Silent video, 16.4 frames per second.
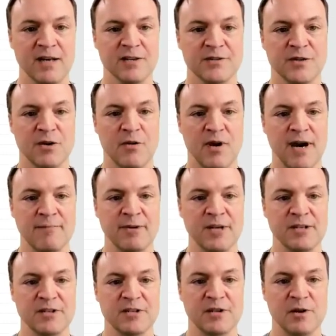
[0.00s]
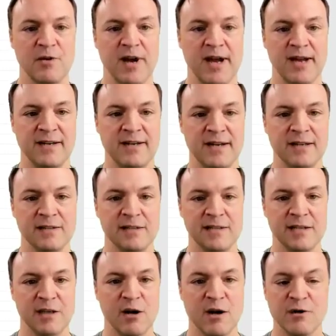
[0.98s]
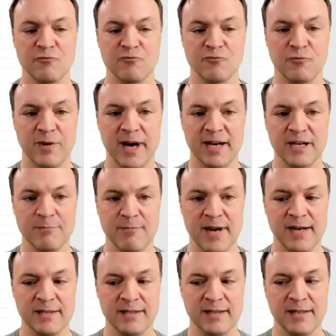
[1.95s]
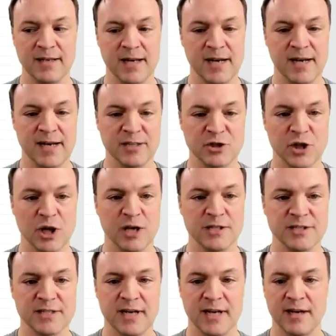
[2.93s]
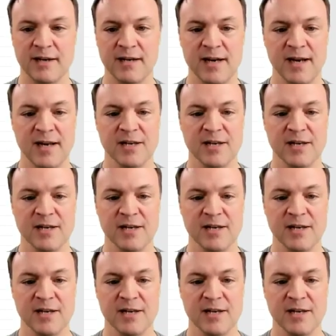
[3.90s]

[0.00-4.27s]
So I'm going to just go ahead and click on recommended charts here.